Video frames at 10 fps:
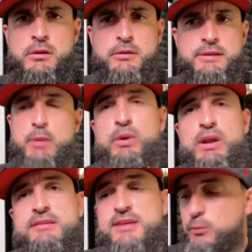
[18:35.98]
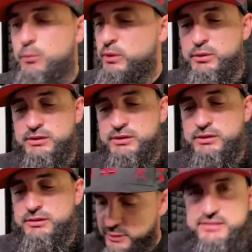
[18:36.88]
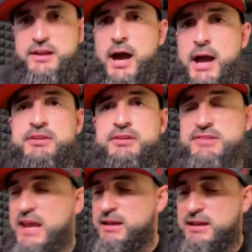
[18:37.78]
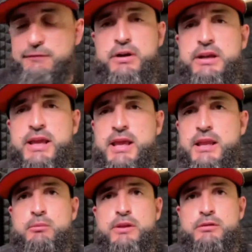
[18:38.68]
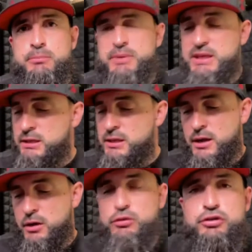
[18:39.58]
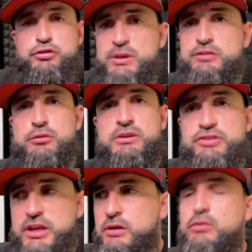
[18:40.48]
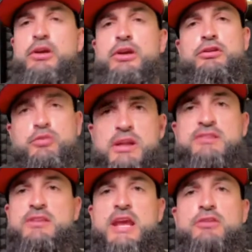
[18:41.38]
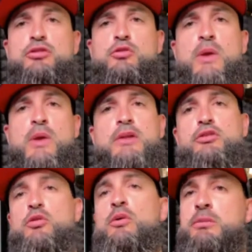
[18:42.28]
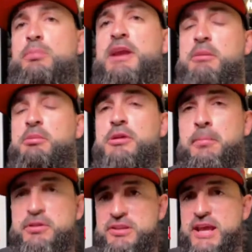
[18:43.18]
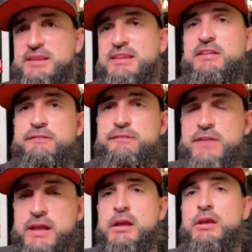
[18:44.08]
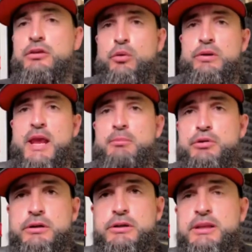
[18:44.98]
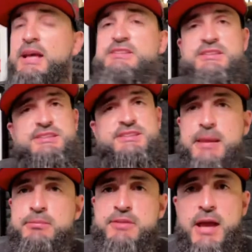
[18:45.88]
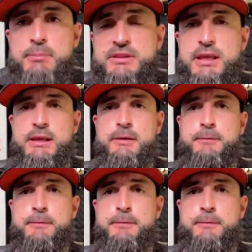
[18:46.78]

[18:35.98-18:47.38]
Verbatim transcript: That when it's time to stand in front of the enemy, whether it be on the streets or in jail, you're going to stand your ground and you're going to be able to protect and defend your neighborhood. It's the same type of thing.